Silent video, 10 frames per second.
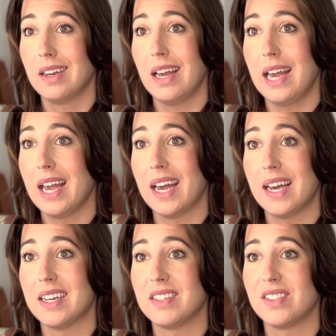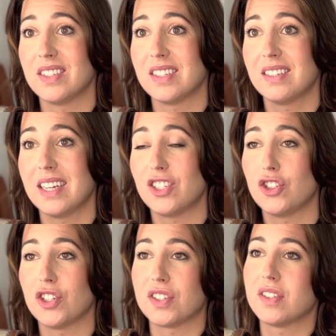and it's
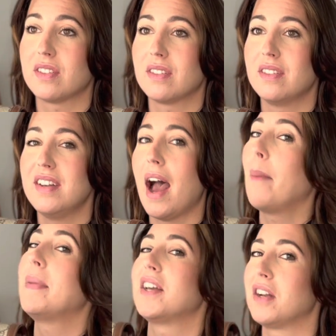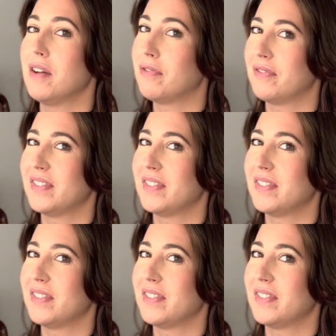just not big enough.